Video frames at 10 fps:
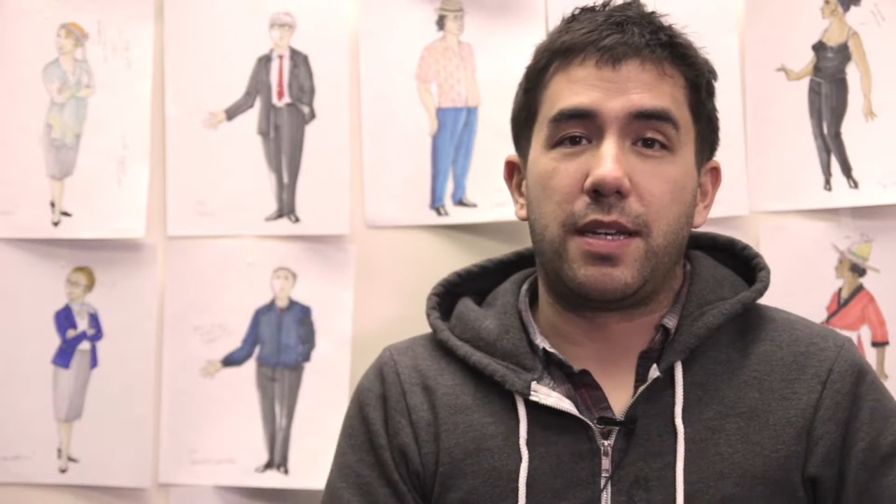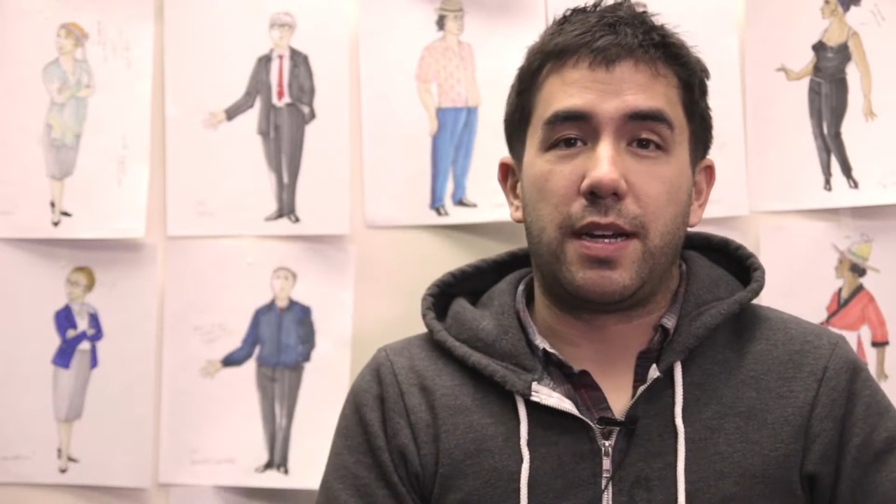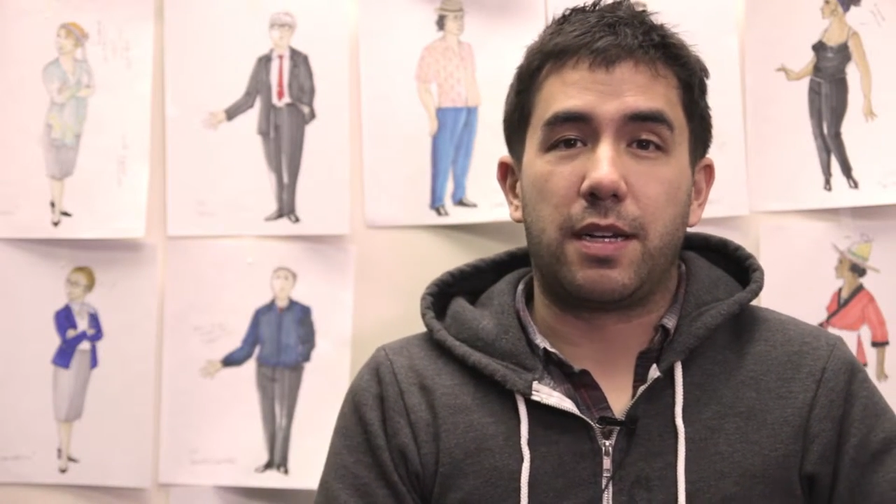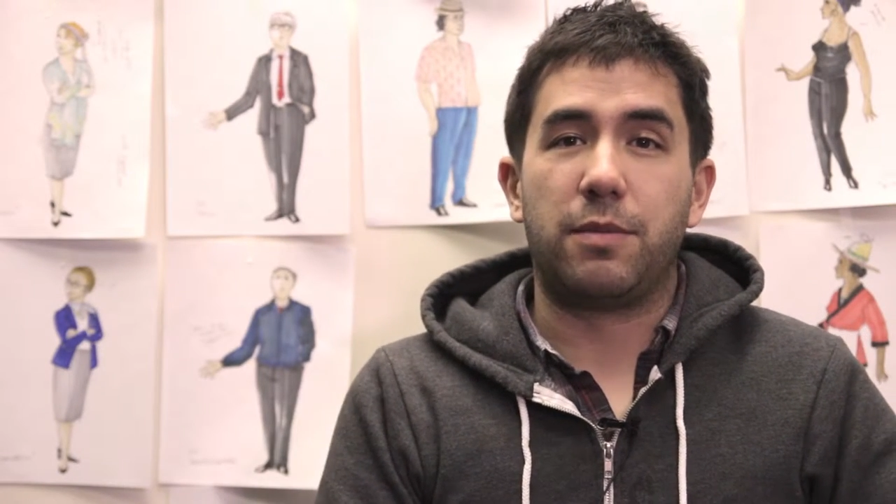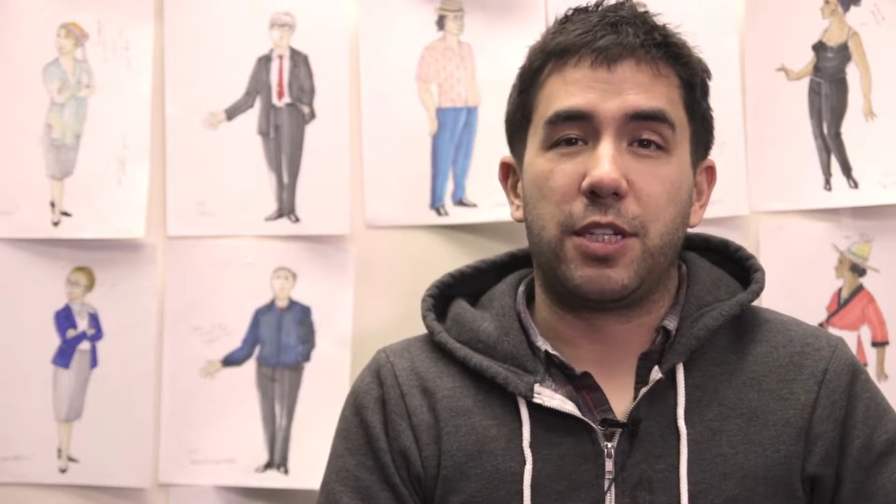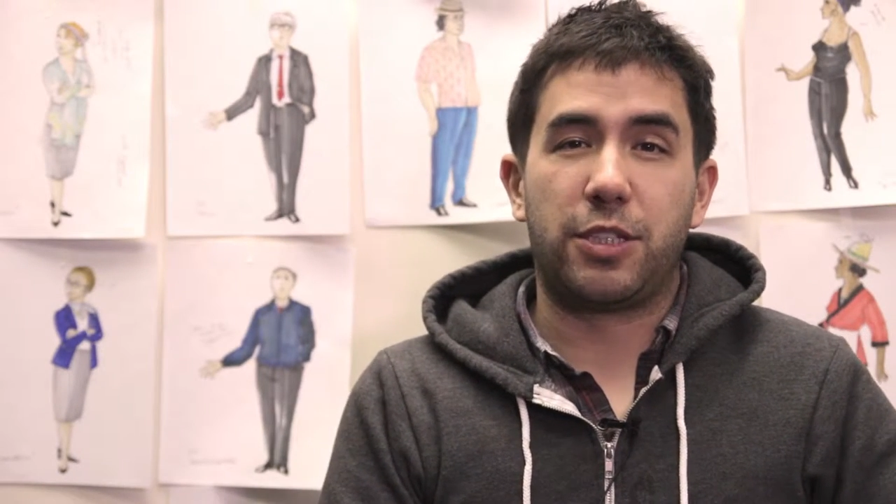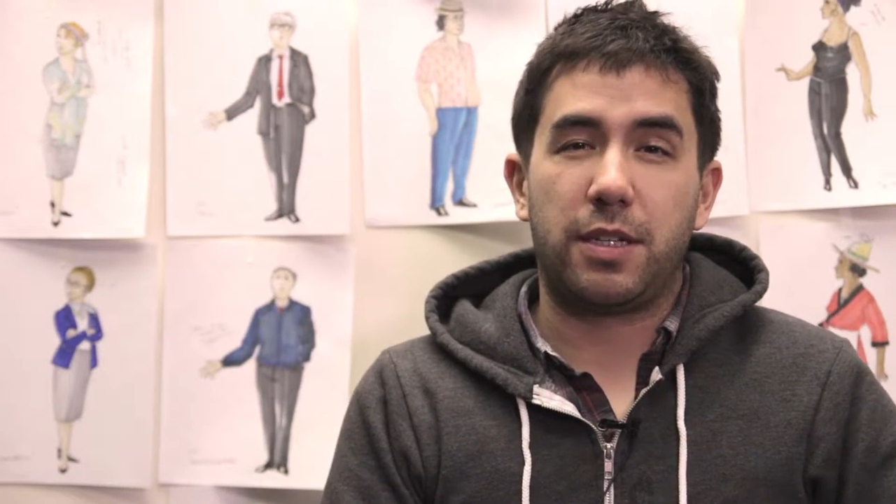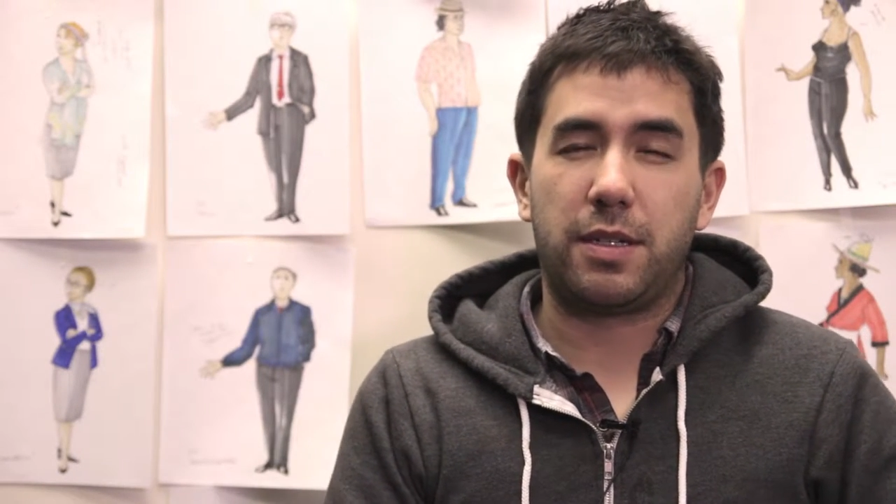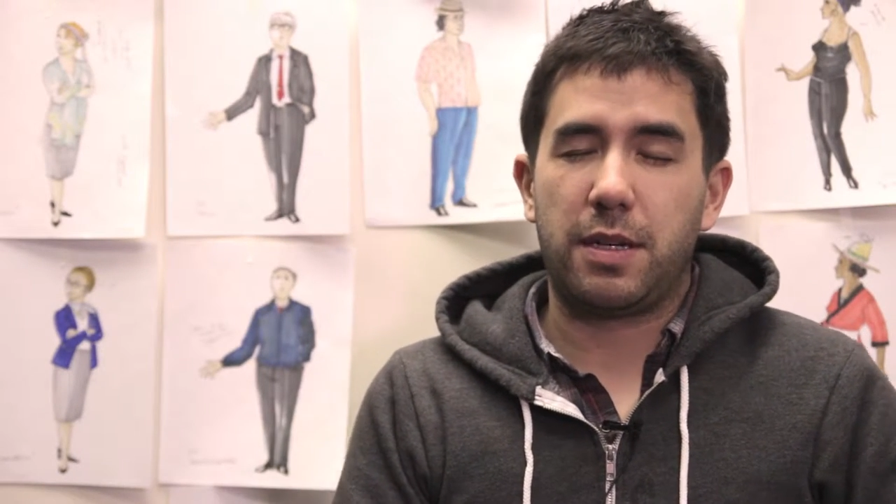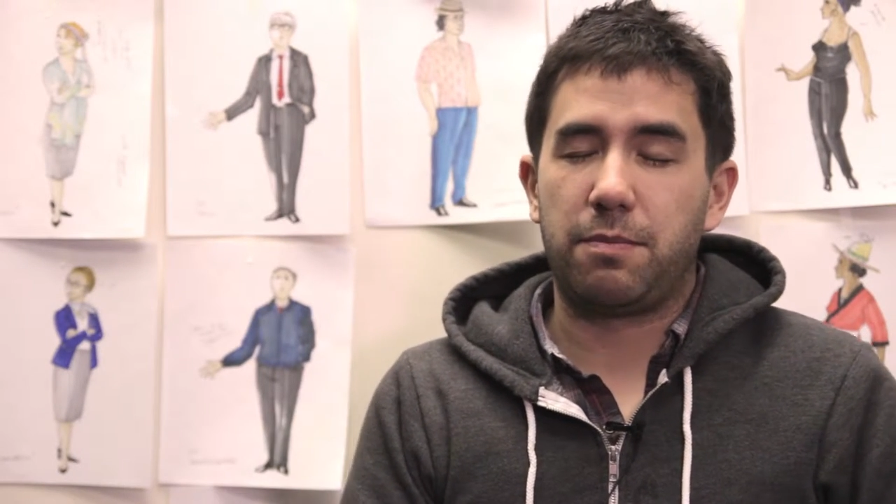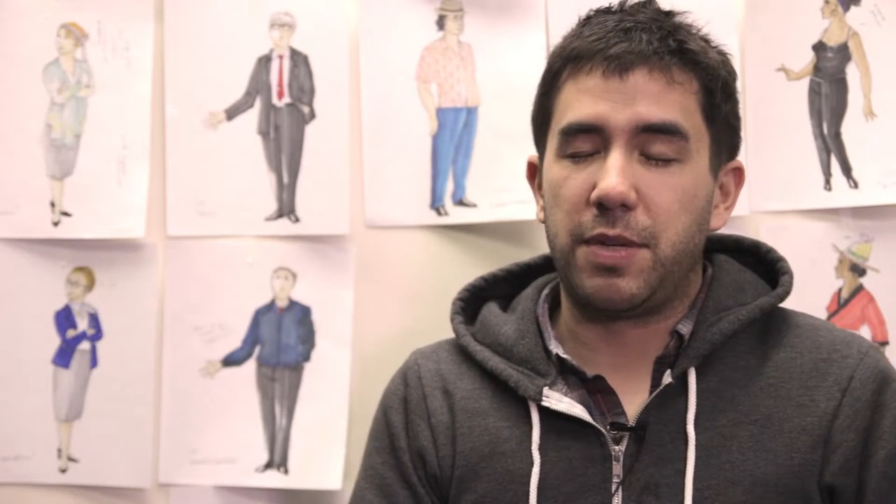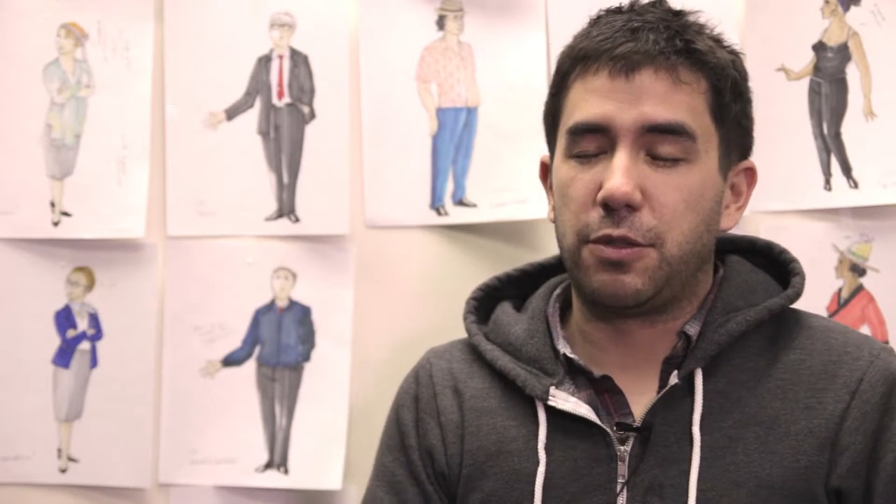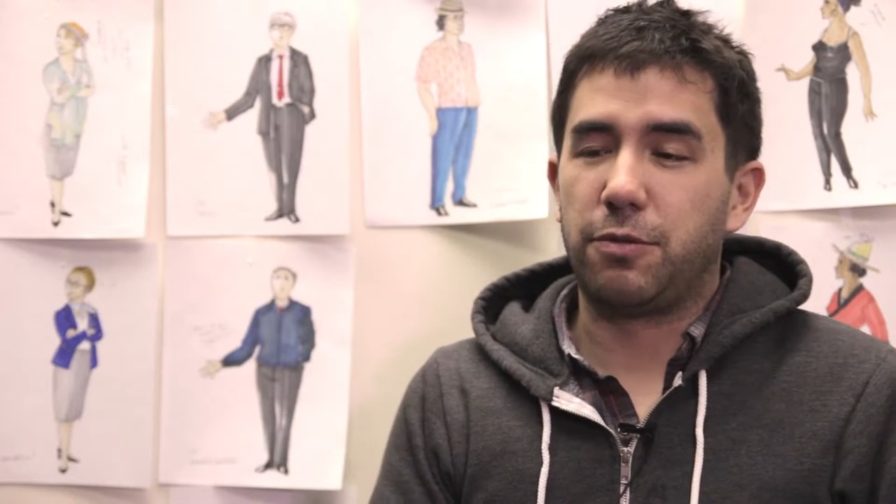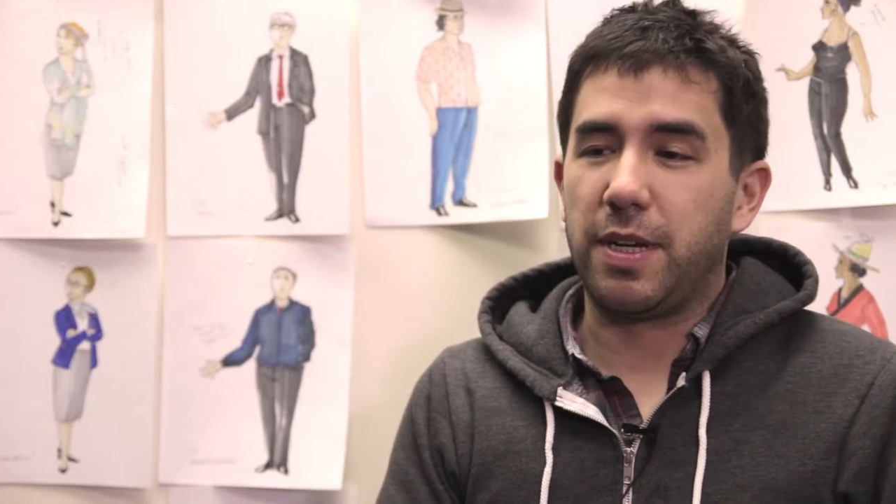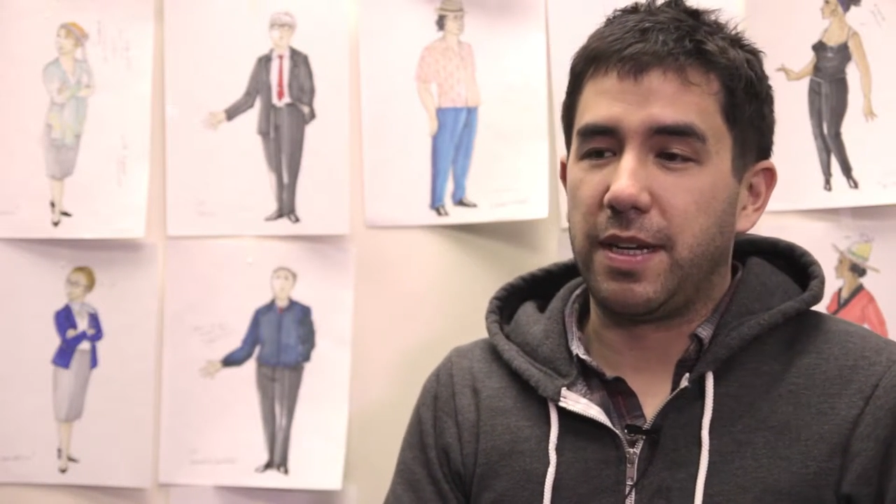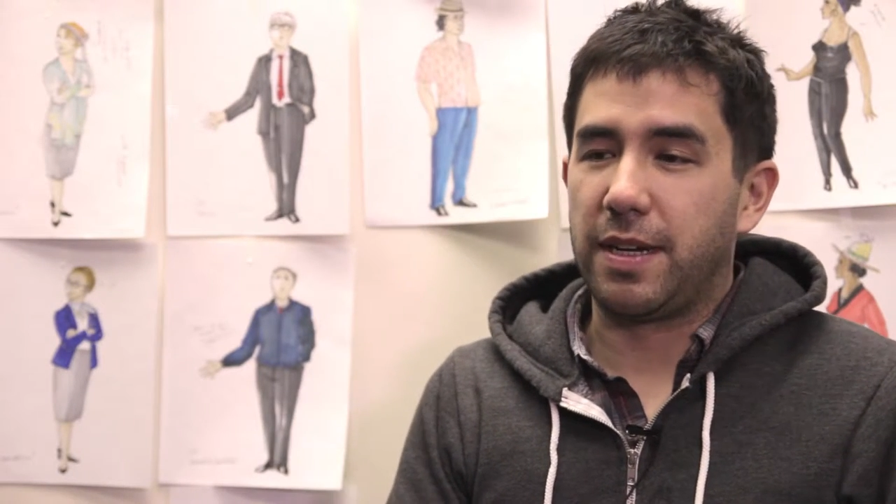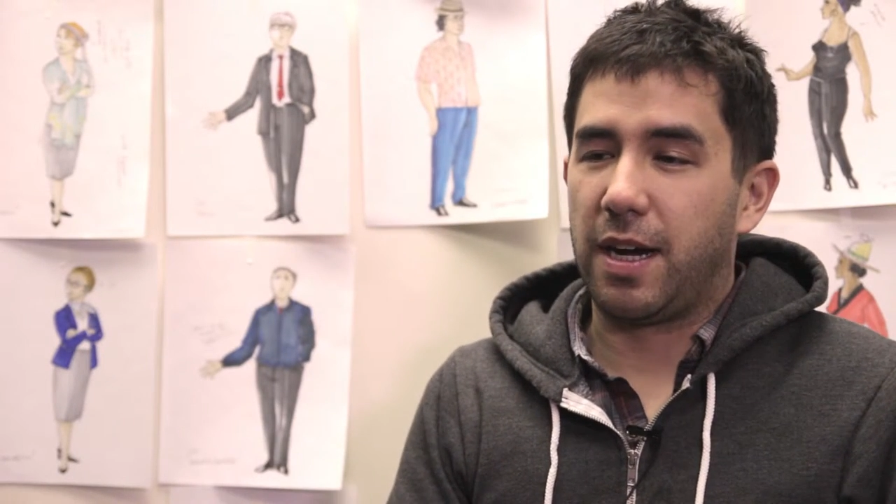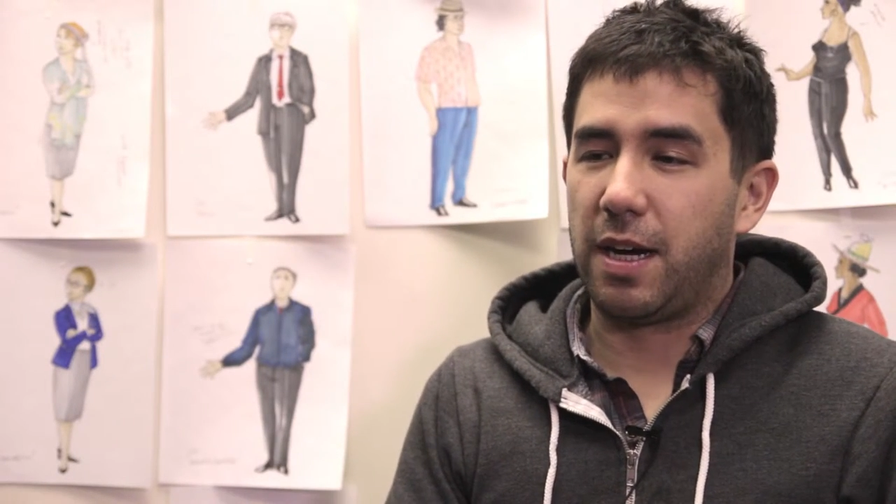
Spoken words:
a commission between